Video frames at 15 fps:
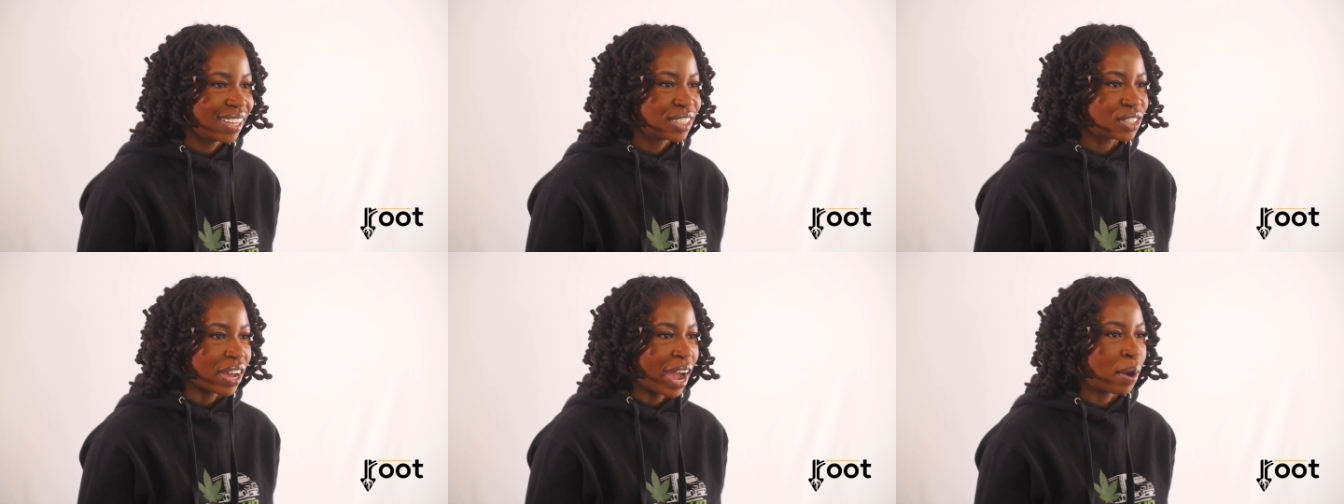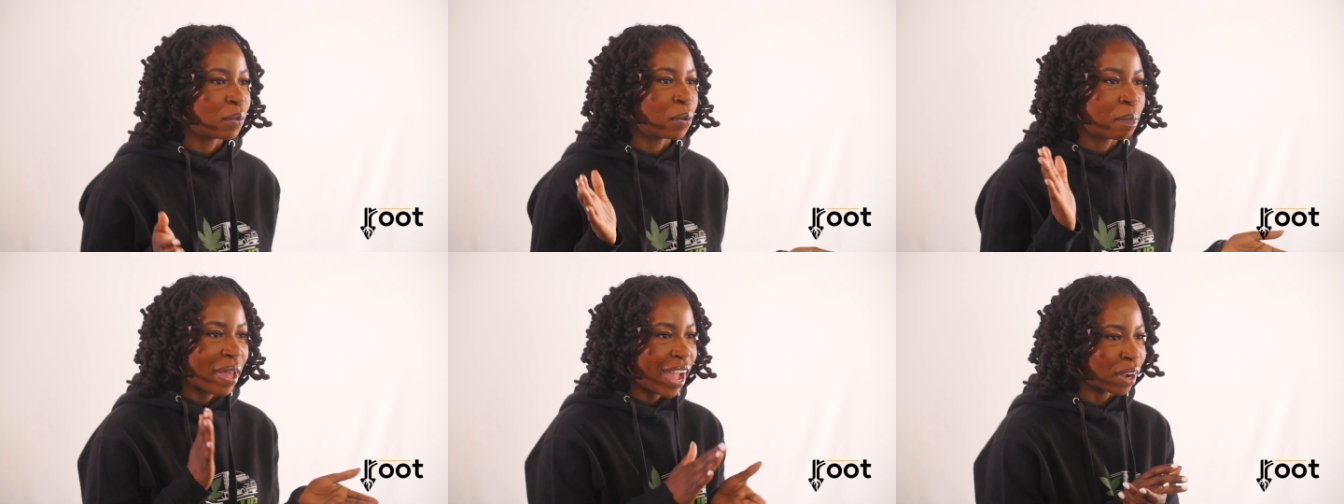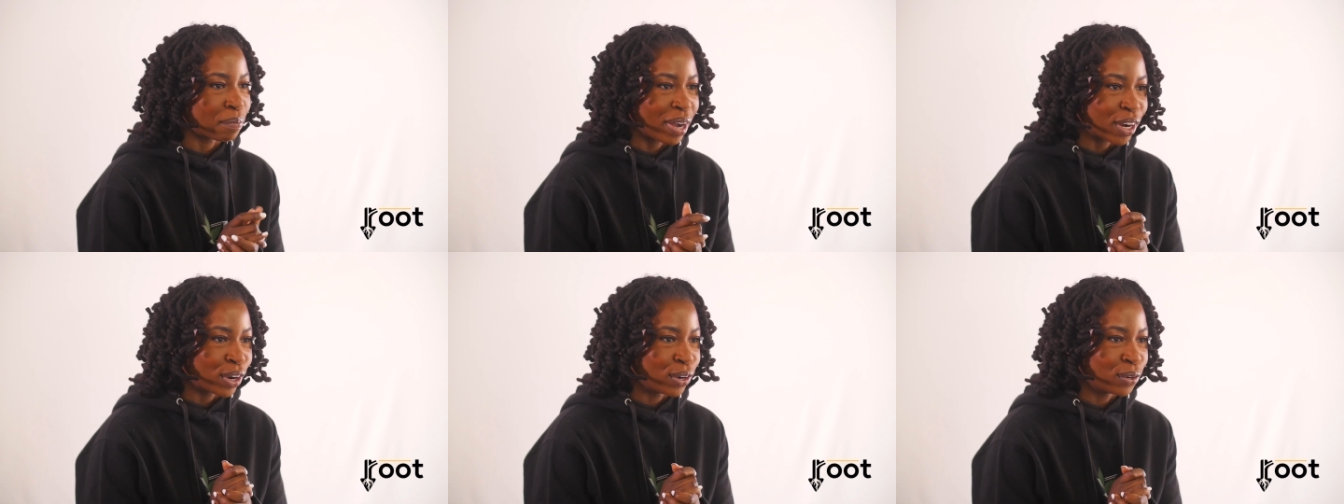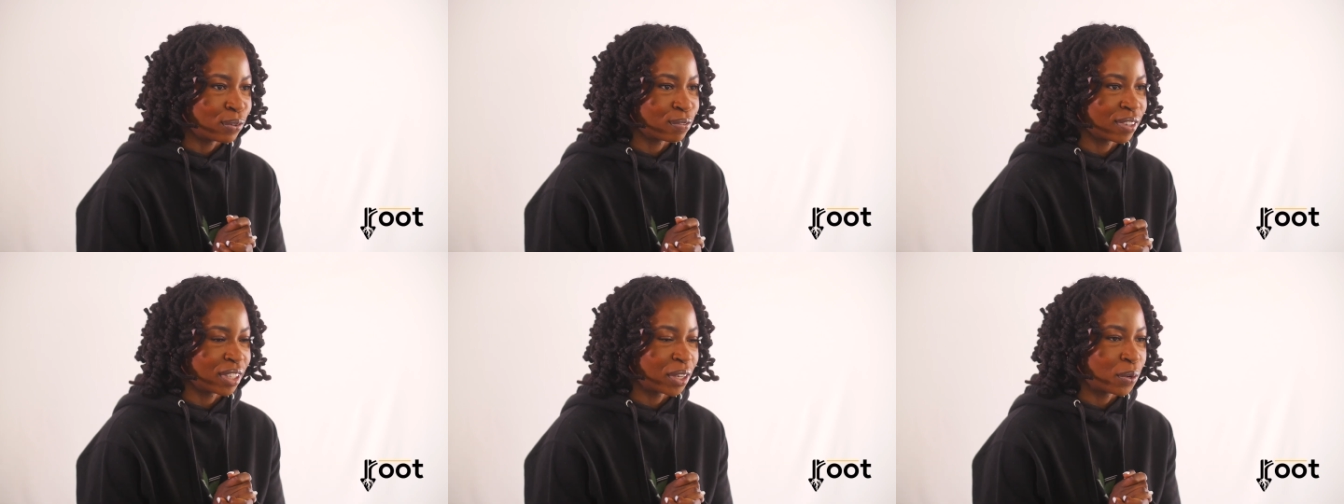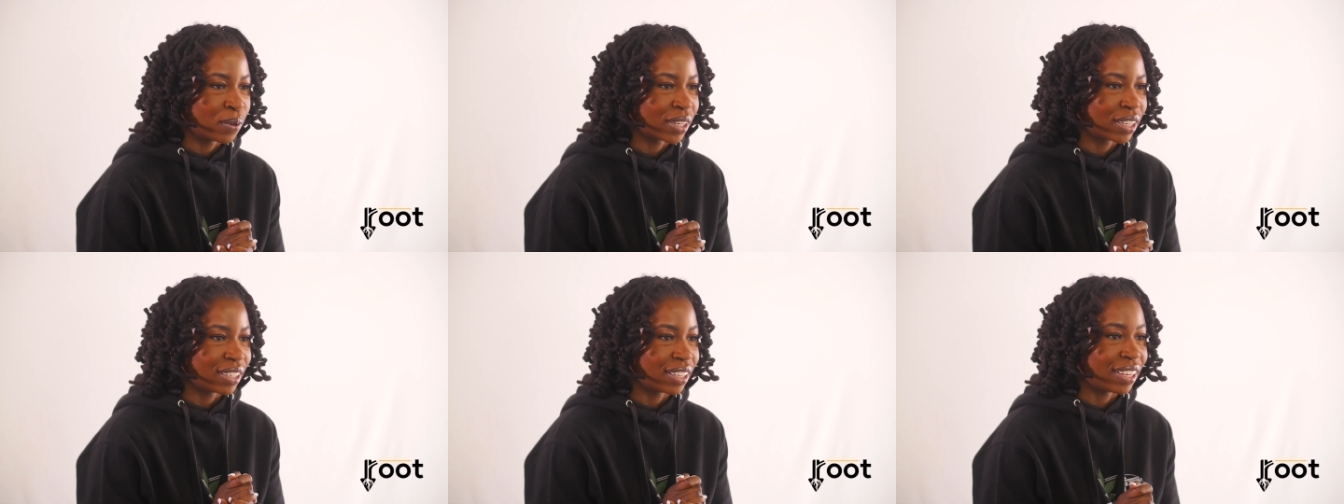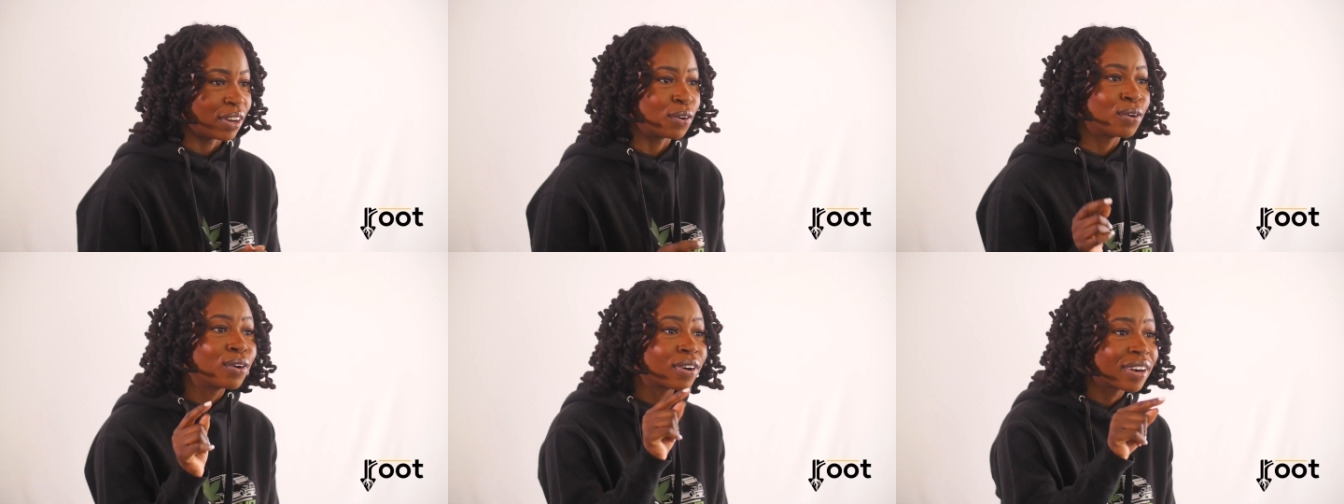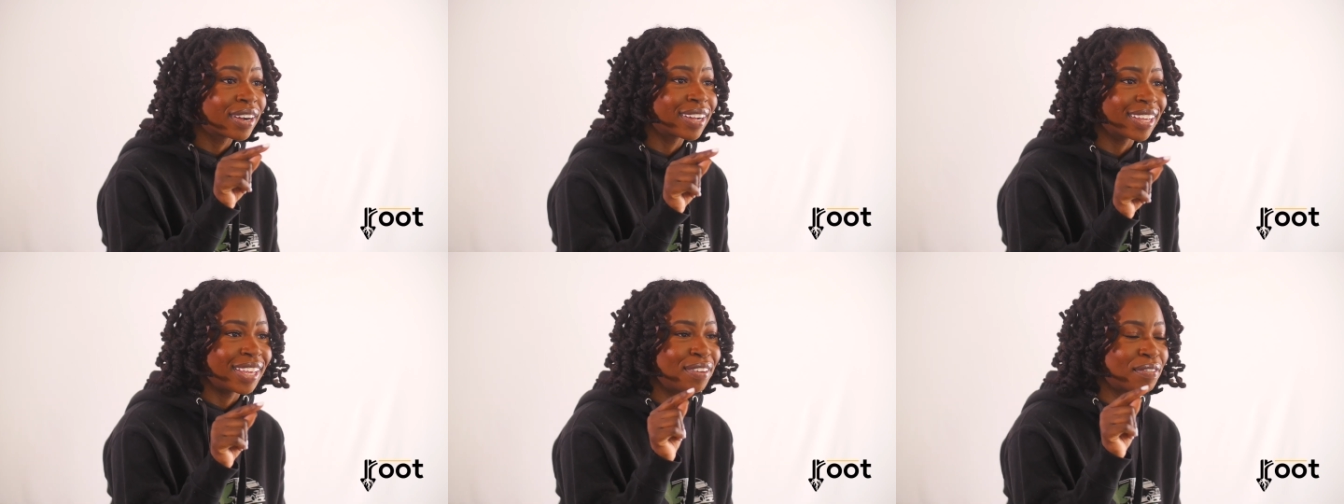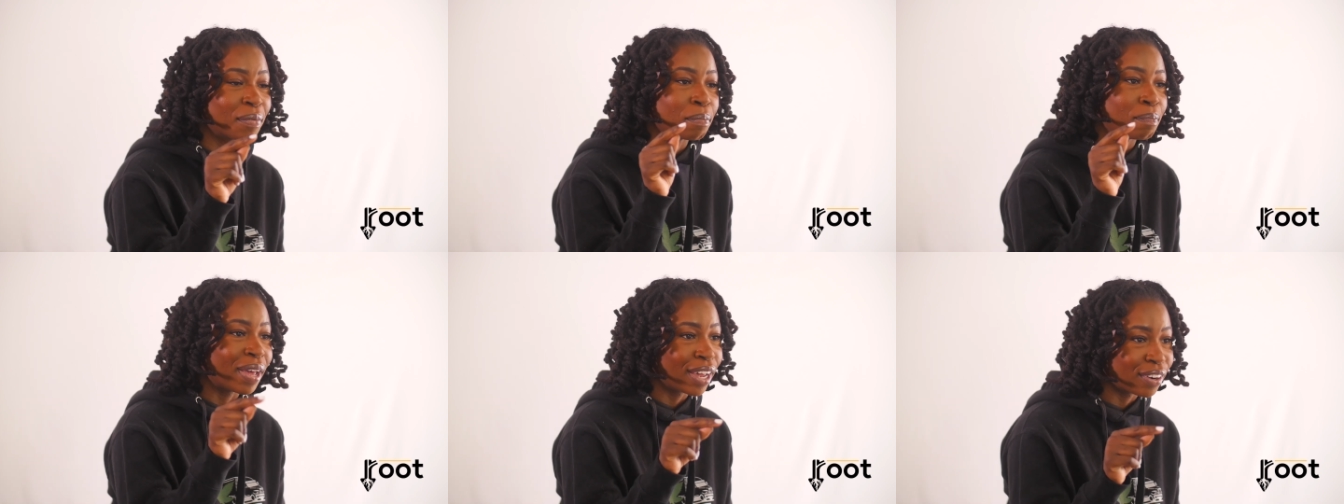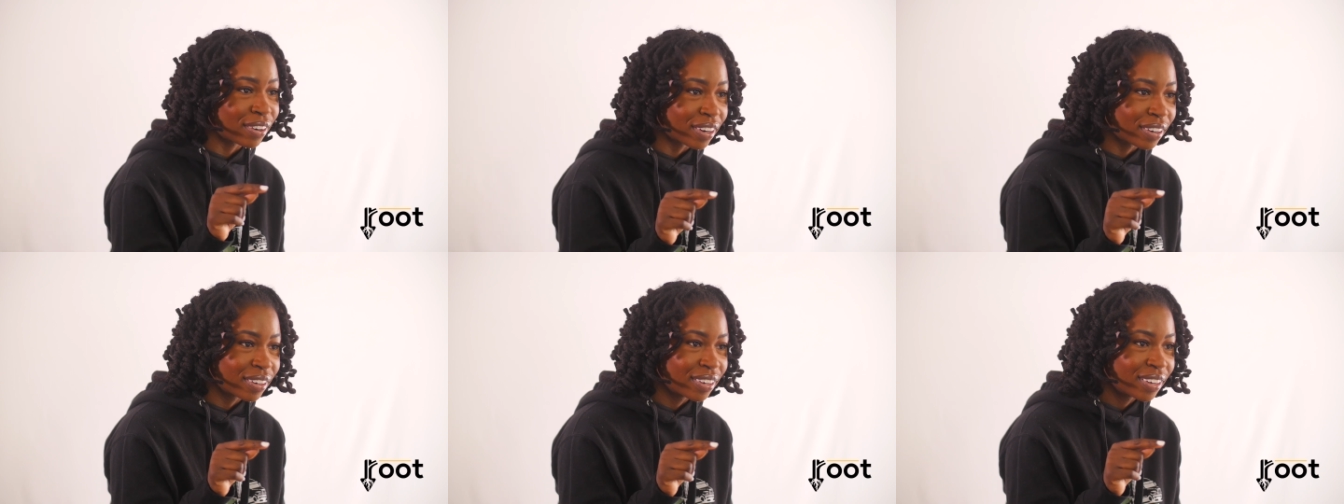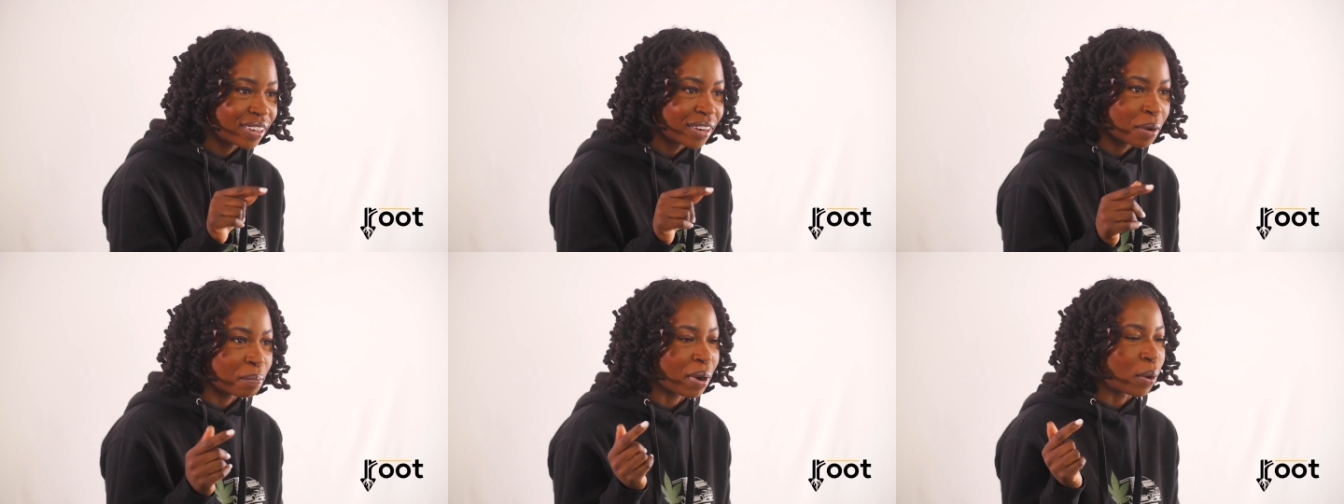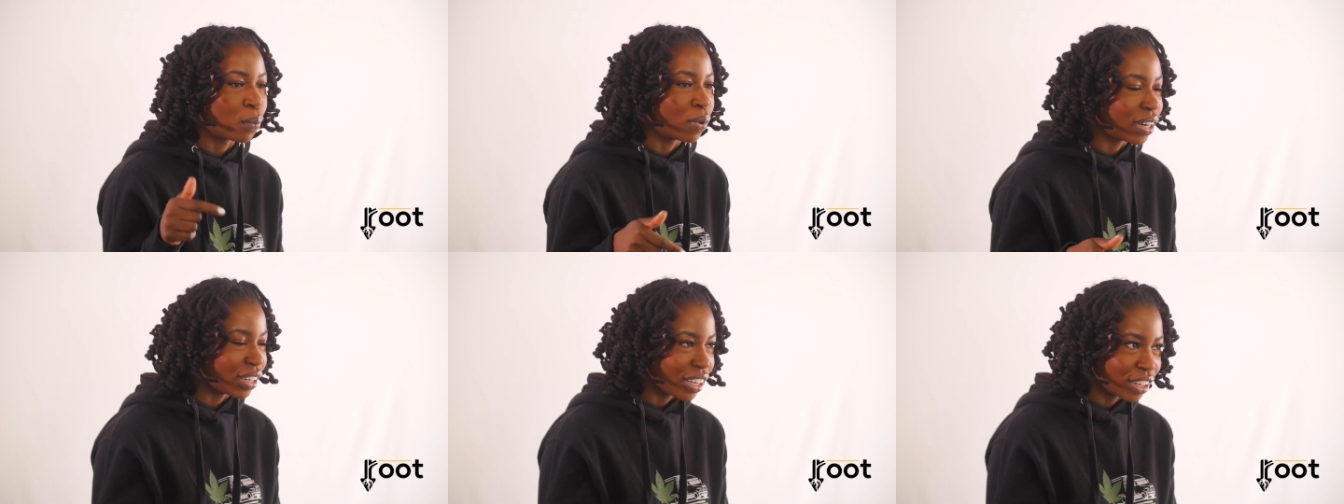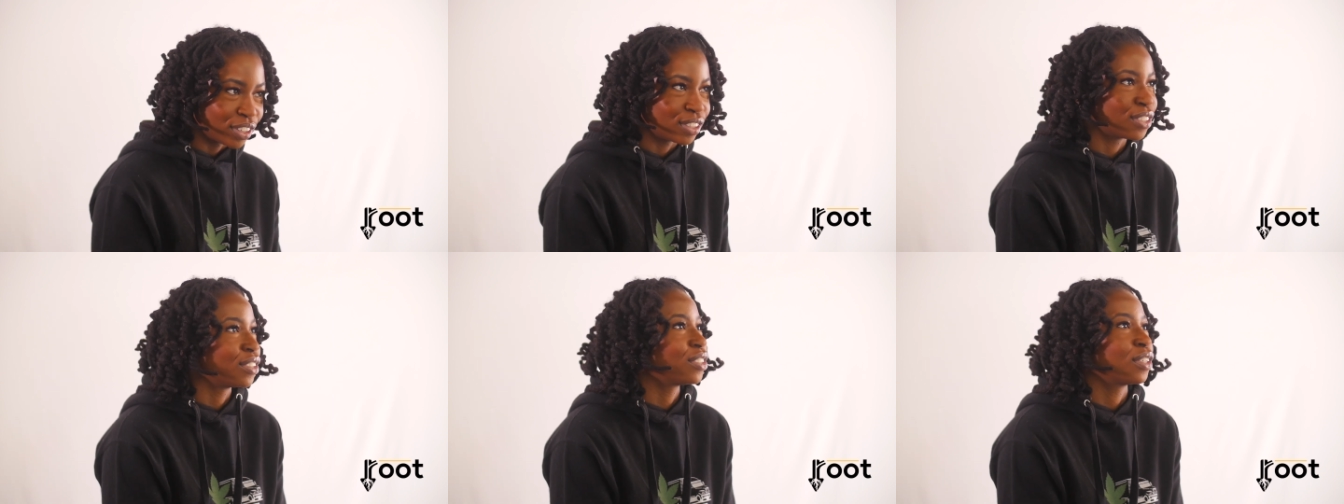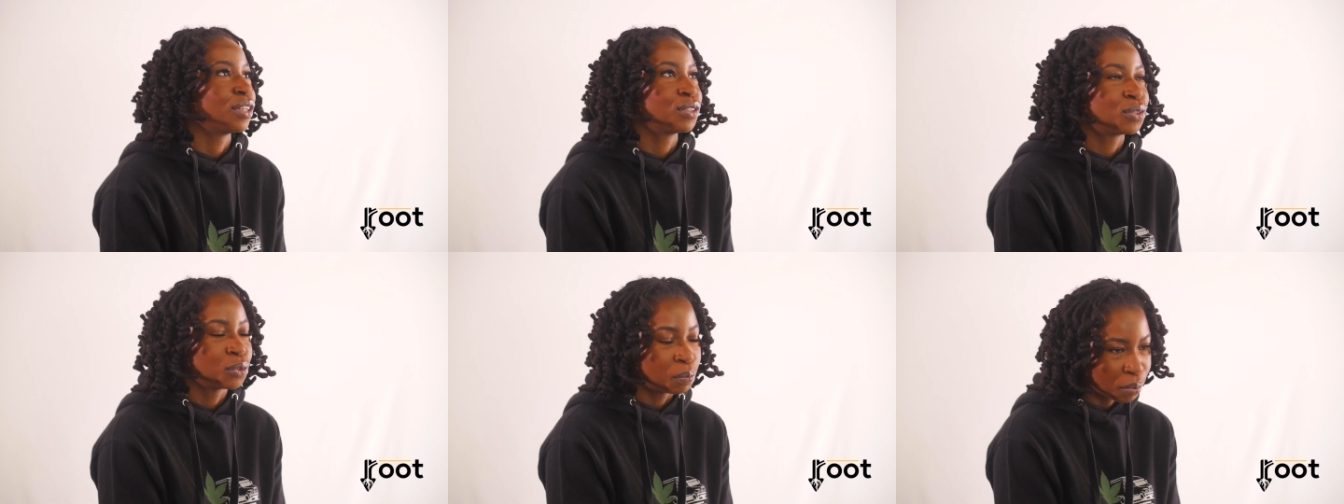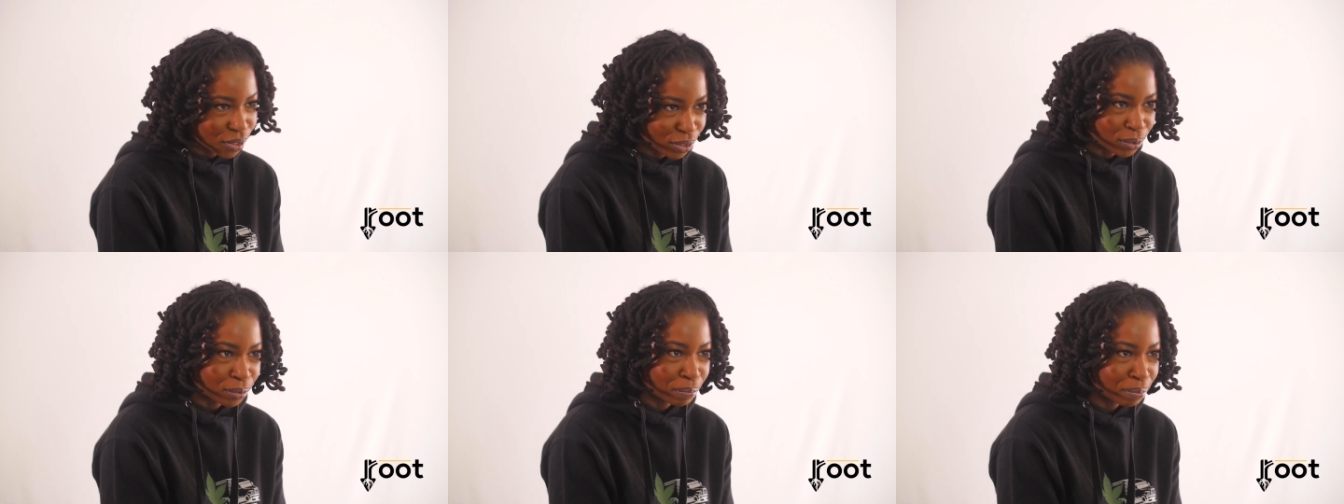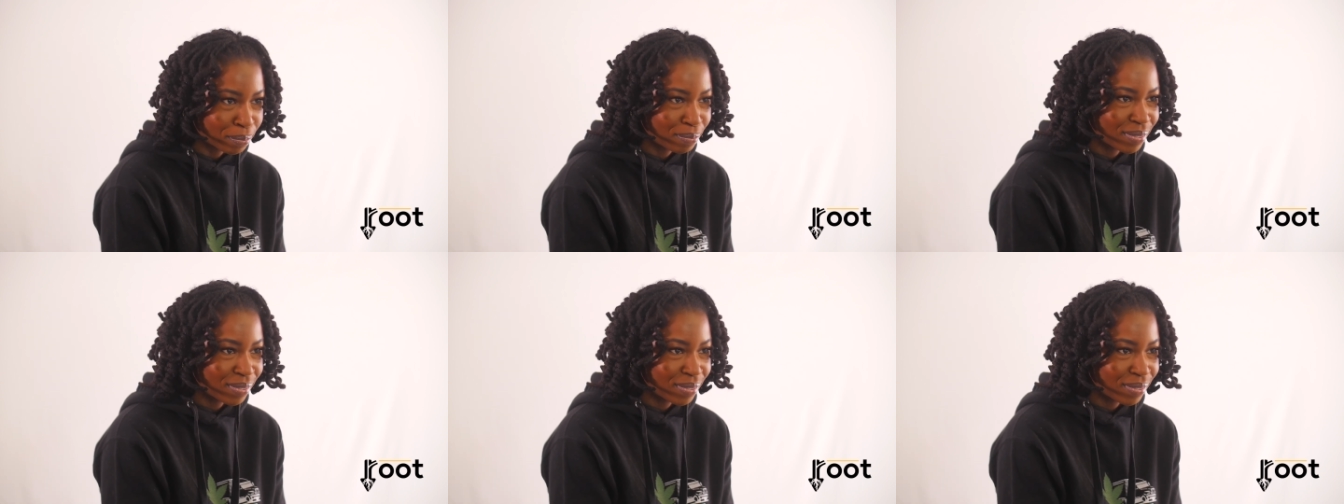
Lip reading: So I will pack my cone really quickly, or even better, my one hitters are super dope.